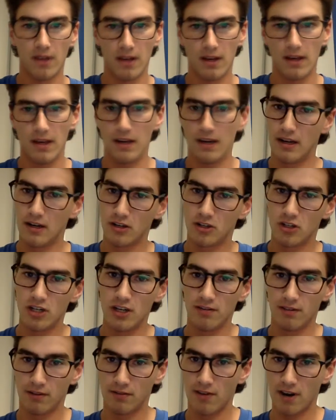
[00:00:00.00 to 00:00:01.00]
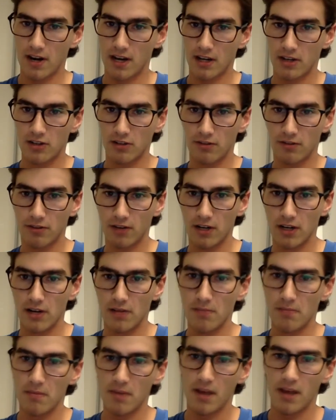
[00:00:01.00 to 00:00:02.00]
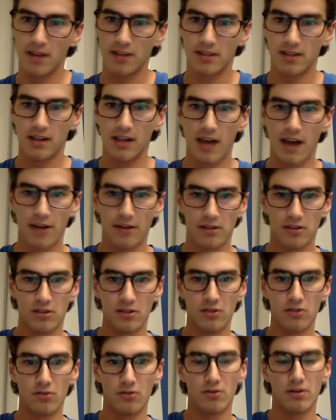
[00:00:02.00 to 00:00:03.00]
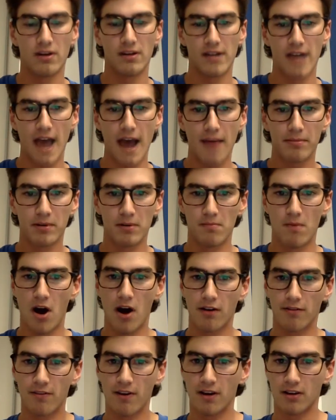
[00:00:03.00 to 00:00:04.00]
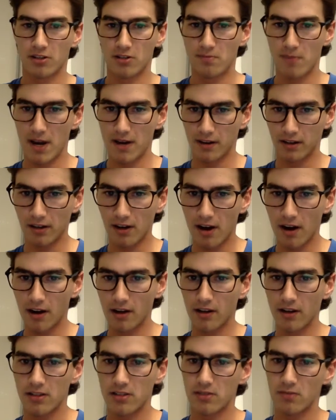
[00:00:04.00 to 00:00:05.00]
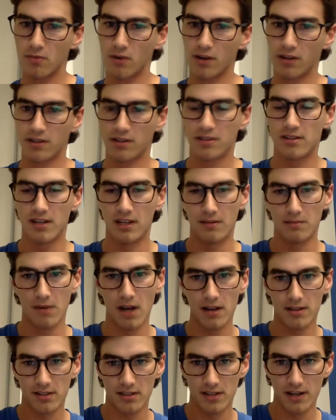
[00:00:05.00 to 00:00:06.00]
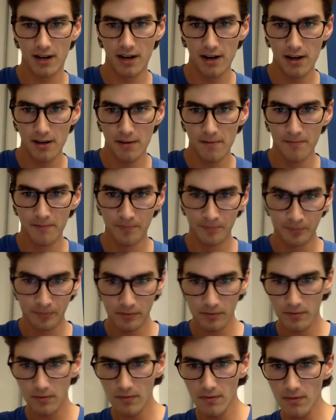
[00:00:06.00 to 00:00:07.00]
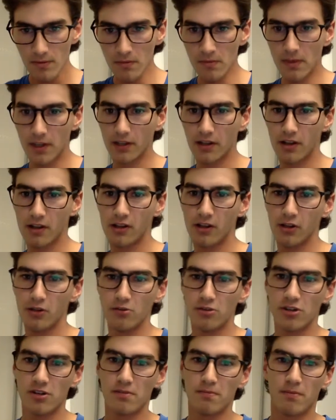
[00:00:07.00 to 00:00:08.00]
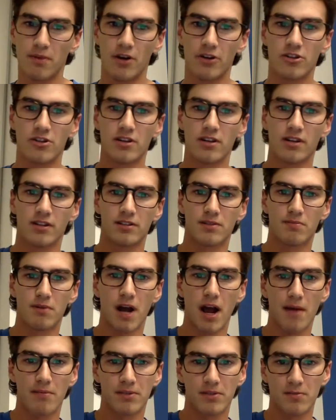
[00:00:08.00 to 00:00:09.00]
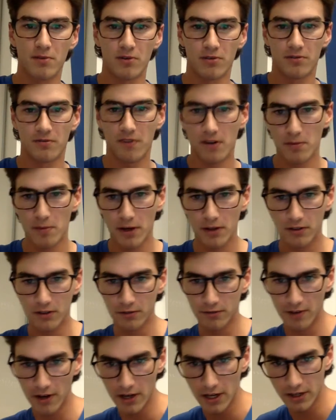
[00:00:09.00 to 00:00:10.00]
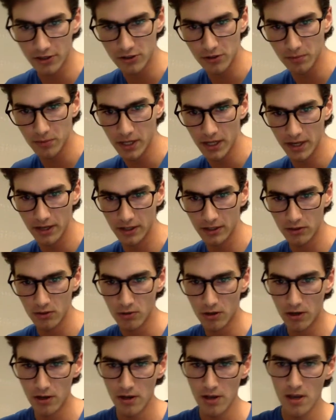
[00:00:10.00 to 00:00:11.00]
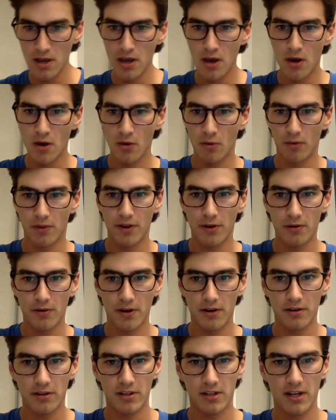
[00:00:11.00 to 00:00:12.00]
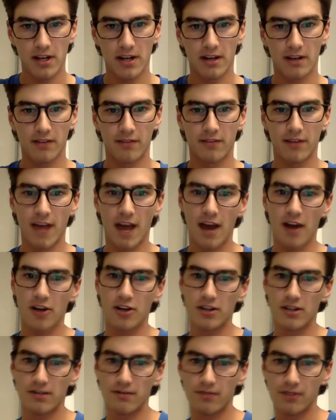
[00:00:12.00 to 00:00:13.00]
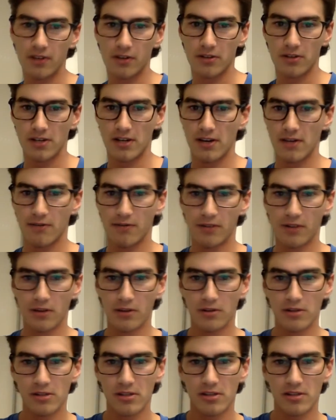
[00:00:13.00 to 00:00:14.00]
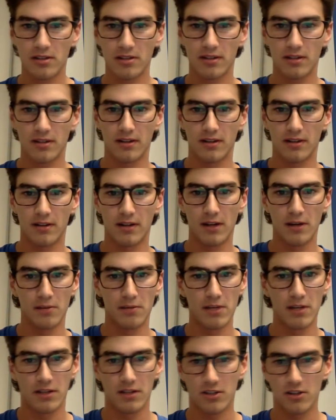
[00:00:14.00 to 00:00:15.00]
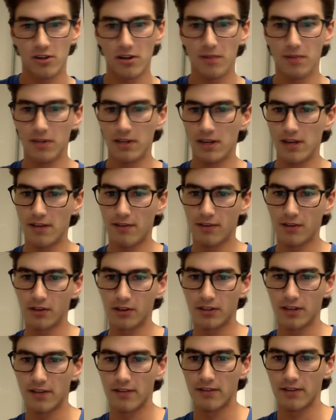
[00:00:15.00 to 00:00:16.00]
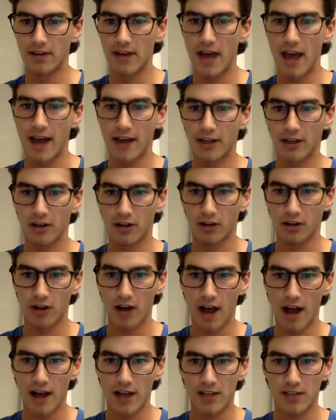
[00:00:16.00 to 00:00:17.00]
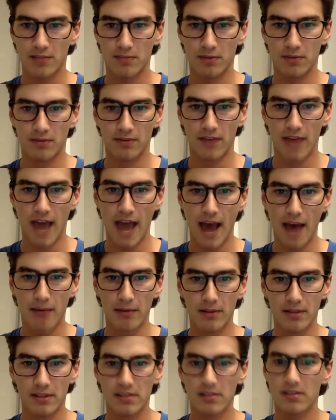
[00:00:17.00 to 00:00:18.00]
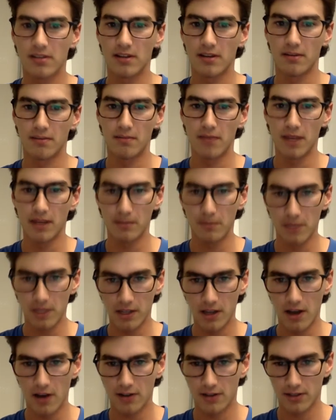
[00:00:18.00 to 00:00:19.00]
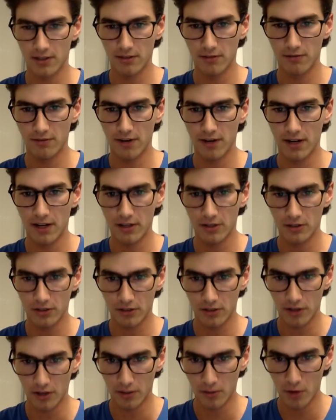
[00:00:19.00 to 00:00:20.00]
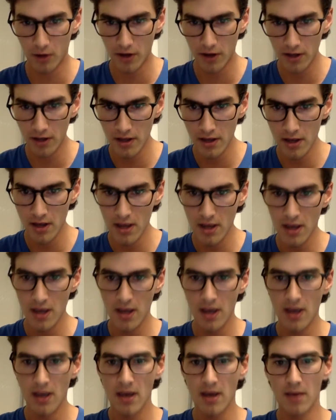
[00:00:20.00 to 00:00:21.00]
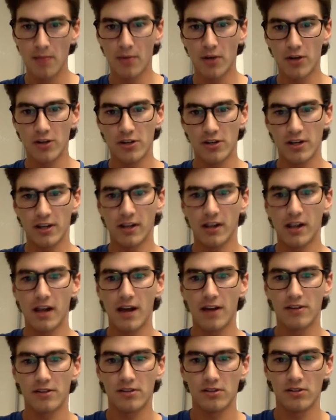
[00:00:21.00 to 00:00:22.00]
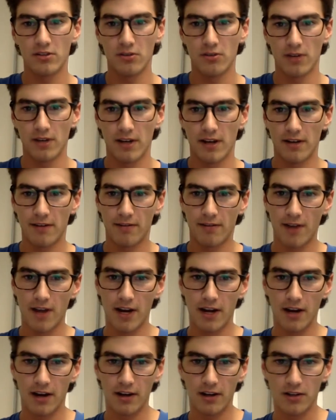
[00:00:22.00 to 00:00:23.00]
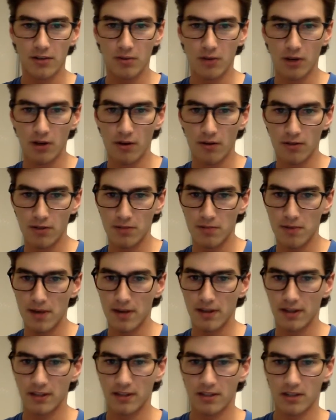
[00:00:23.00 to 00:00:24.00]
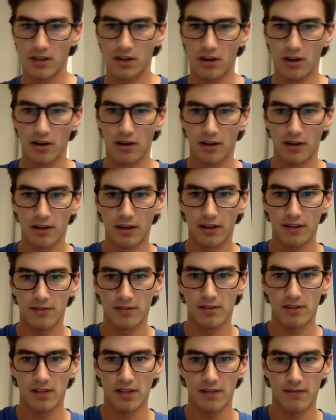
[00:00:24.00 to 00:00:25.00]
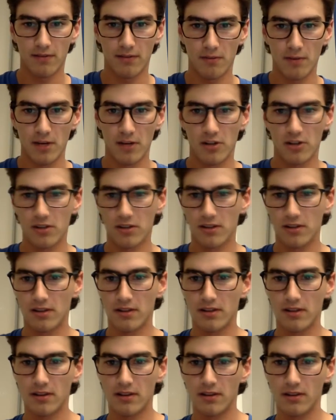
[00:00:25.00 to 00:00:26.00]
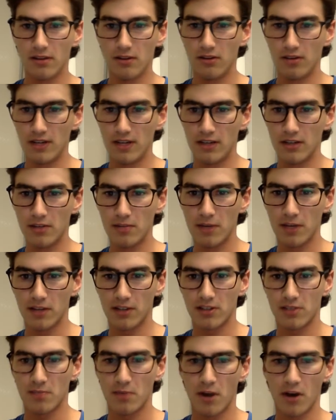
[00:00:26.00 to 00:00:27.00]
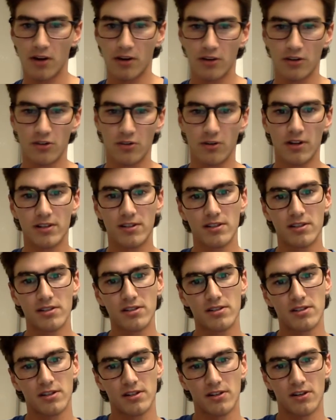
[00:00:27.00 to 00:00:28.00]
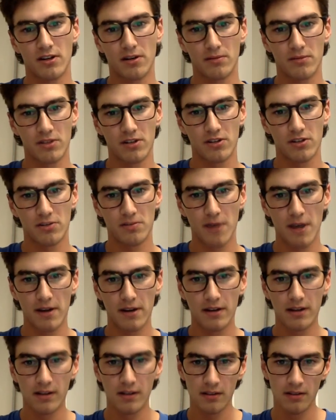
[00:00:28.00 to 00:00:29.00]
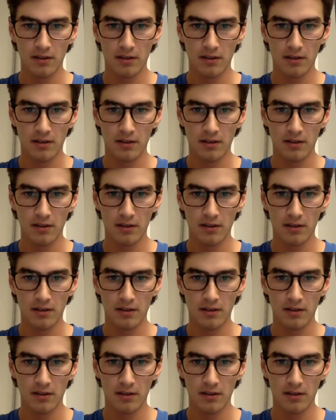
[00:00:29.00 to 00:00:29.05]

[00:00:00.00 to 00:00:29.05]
in achieving financial freedom, as it allows you to adapt and modify your spending targets when it's deemed necessary. In conclusion, budgeting is perhaps the most fundamental financial planning tool. Without an understanding of cash inflows and outflows, it'd be extremely difficult to have an accurate grasp of the habits that may be causing you financial turmoil. Budgeting allows you to identify areas where overspending is occurring, gives you the information you need to make smarter choices in terms of your spending.